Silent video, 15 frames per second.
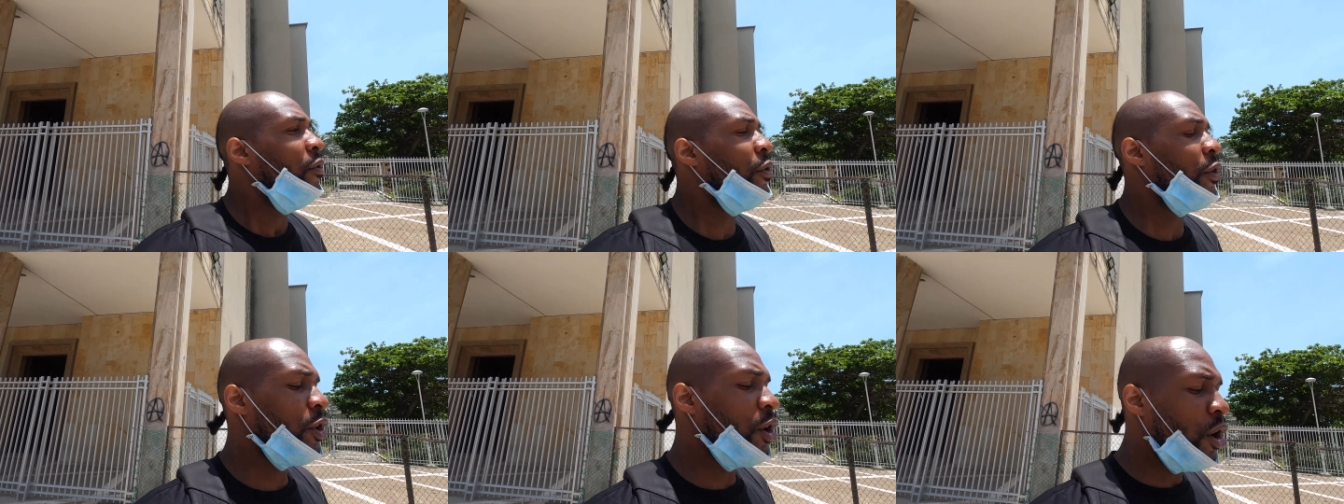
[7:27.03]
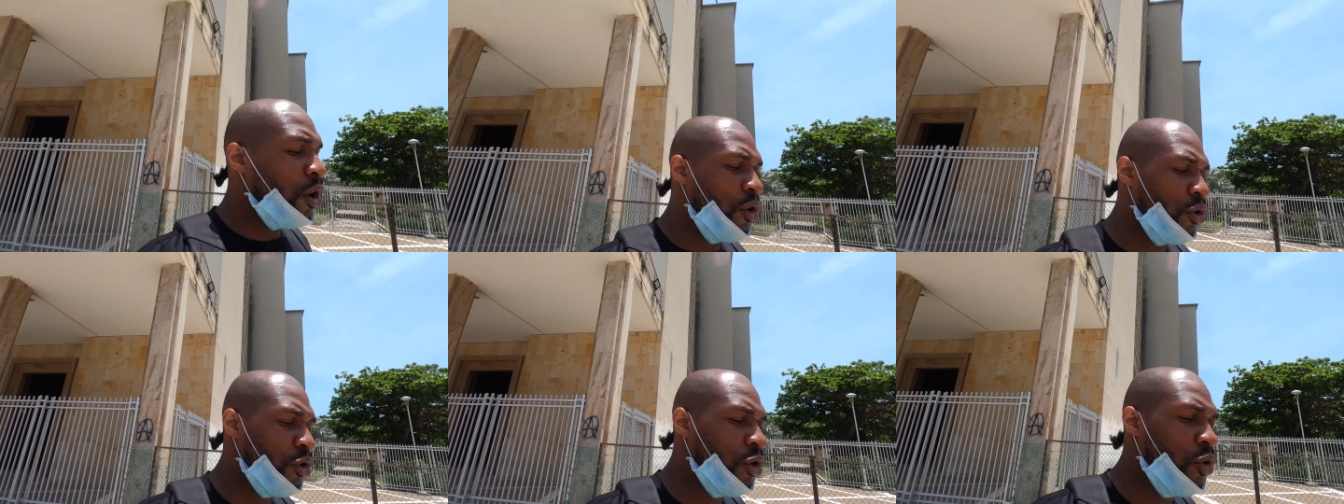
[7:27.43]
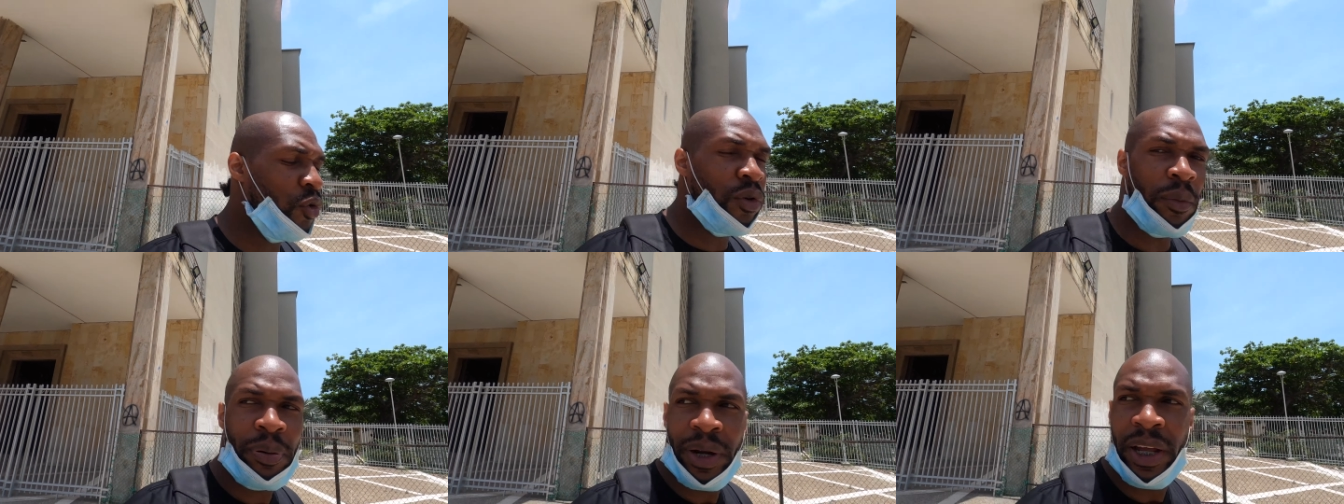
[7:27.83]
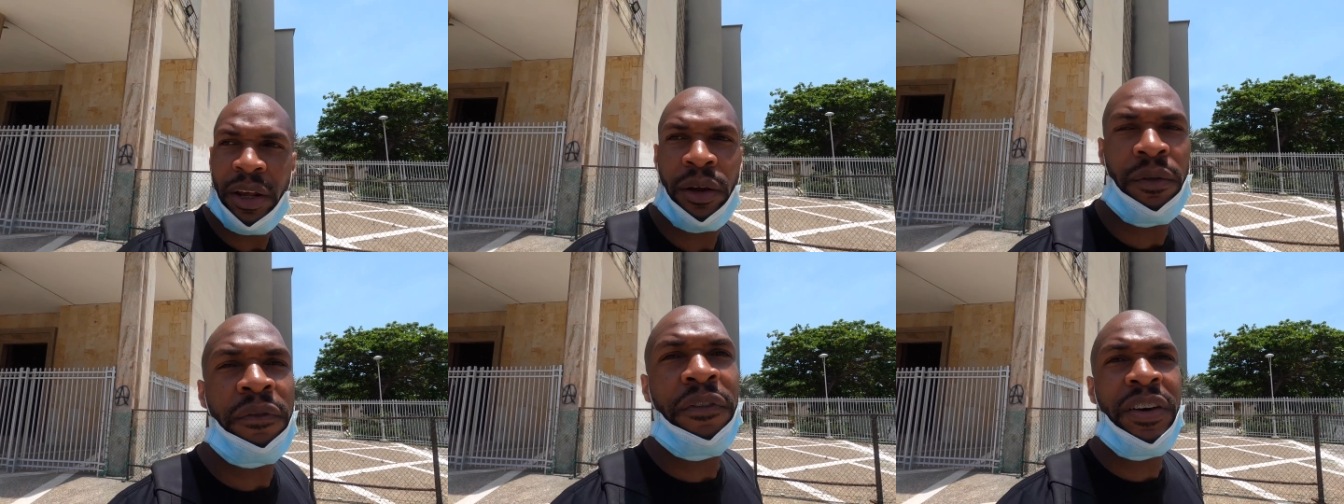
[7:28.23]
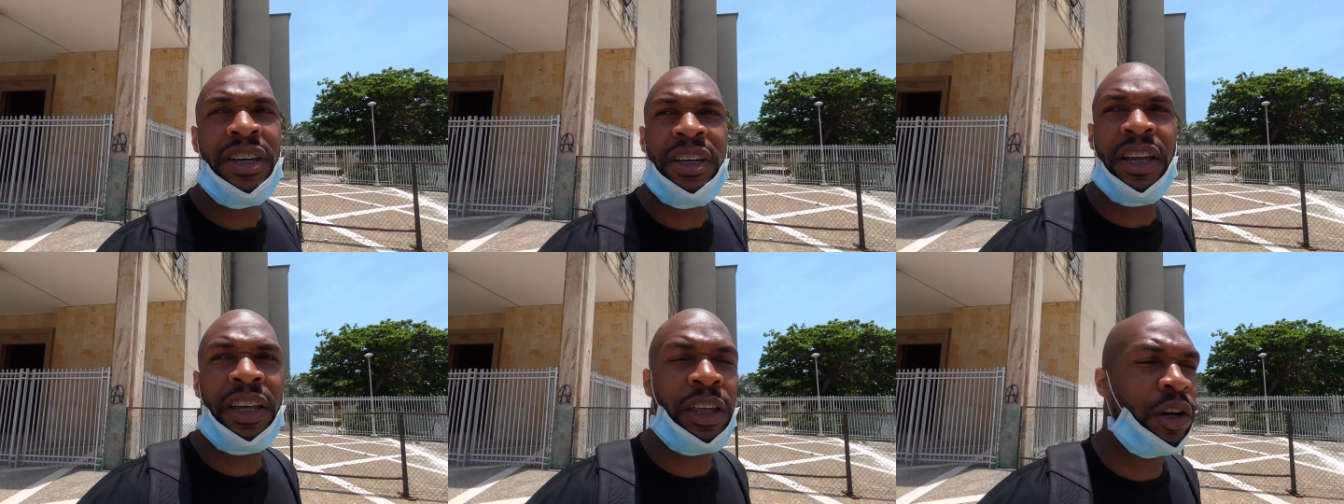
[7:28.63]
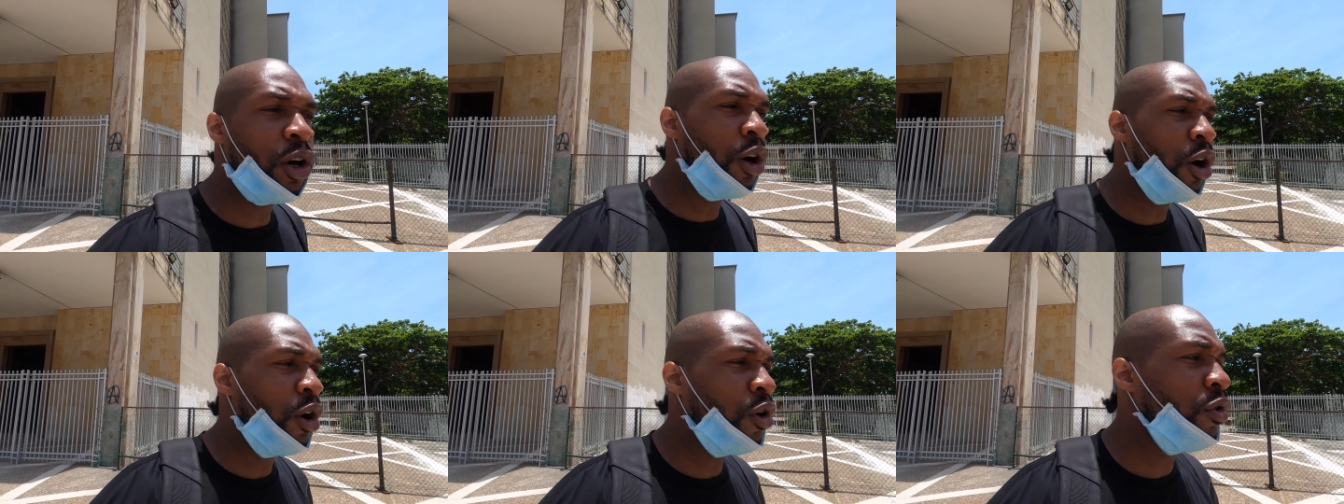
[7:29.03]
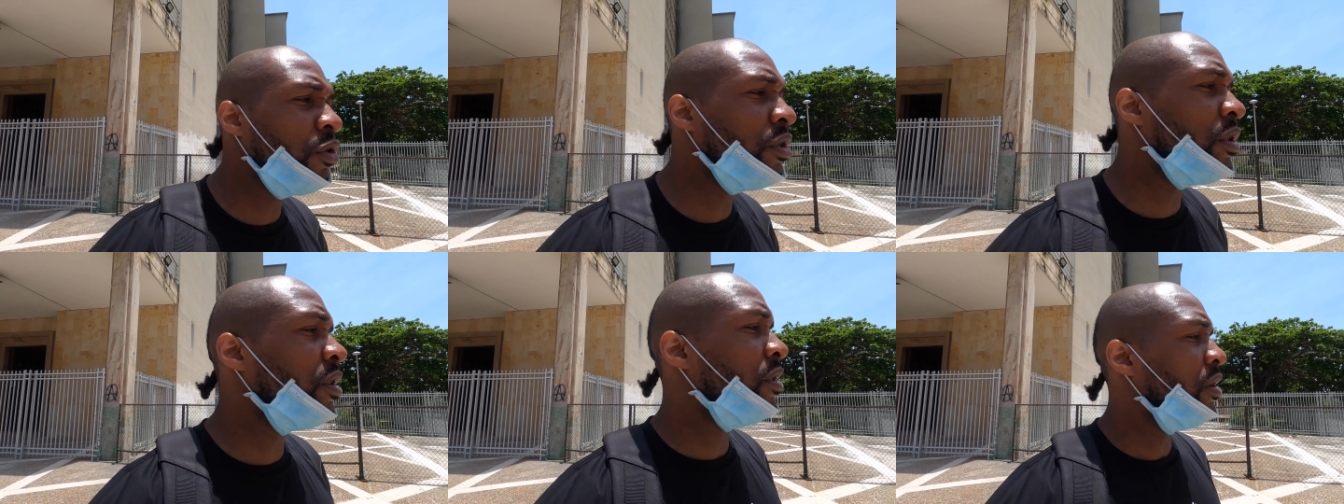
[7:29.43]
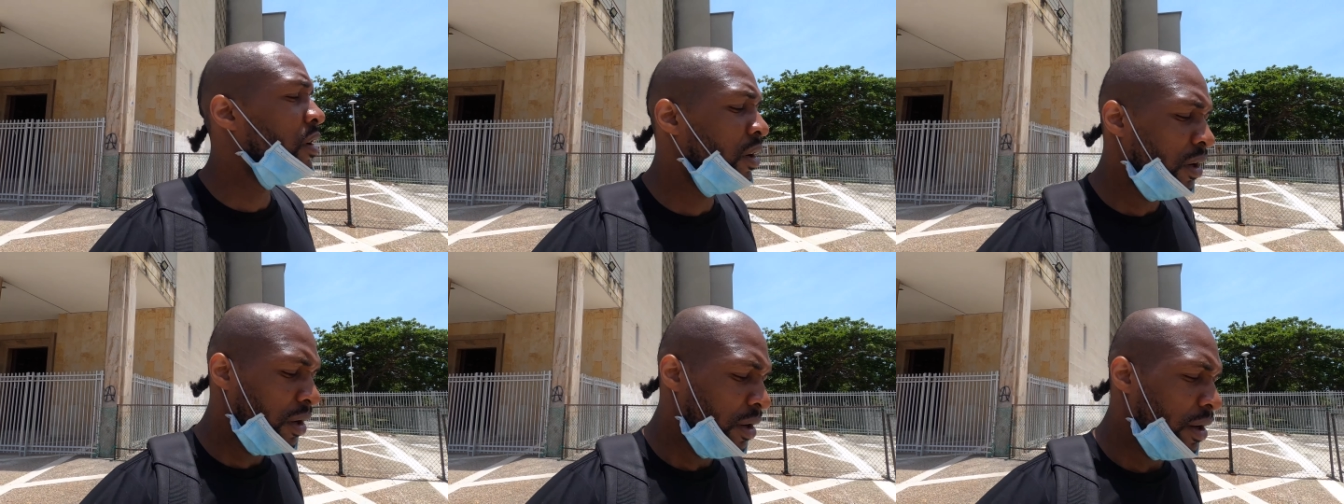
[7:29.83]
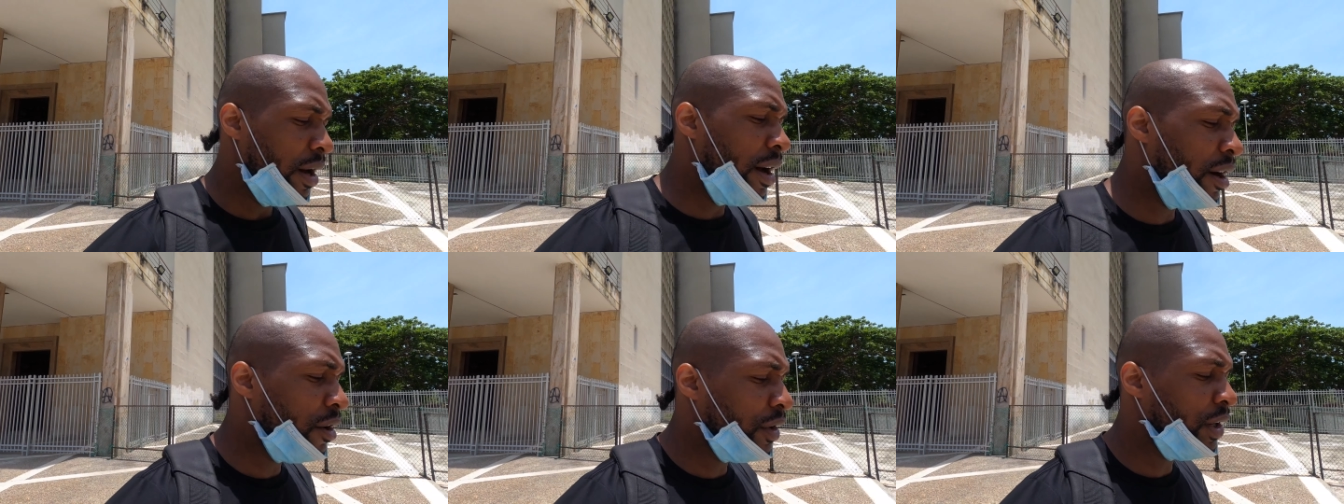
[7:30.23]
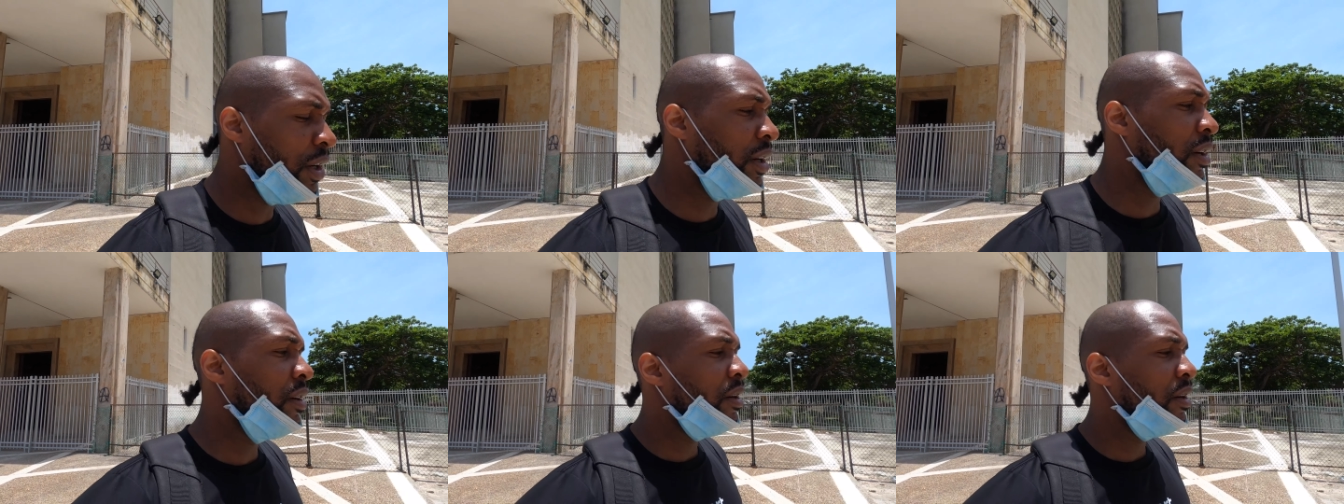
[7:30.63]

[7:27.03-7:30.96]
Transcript: for those who are planning on visiting the coast area